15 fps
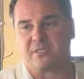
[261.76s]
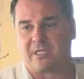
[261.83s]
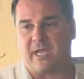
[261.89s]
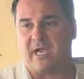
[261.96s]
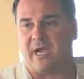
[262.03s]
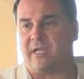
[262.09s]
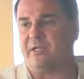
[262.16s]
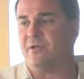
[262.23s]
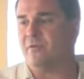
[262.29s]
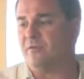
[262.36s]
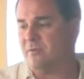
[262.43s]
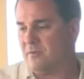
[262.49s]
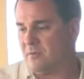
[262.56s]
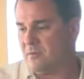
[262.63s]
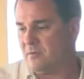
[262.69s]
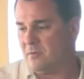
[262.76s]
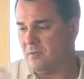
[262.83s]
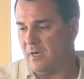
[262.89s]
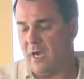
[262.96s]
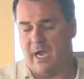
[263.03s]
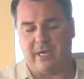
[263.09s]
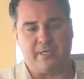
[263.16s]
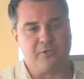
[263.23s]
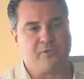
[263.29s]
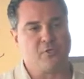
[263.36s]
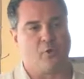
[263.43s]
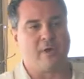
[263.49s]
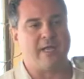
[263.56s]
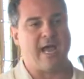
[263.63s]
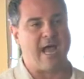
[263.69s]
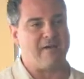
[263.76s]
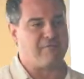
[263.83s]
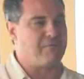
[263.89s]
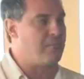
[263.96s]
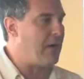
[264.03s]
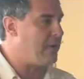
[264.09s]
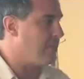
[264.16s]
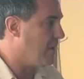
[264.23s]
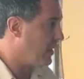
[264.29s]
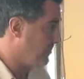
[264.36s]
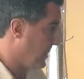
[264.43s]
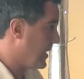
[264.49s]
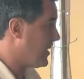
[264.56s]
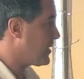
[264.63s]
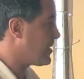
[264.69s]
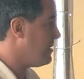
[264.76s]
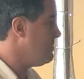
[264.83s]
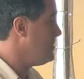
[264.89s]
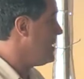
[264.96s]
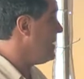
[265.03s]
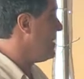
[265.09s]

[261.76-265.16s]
to say I enjoy half of my income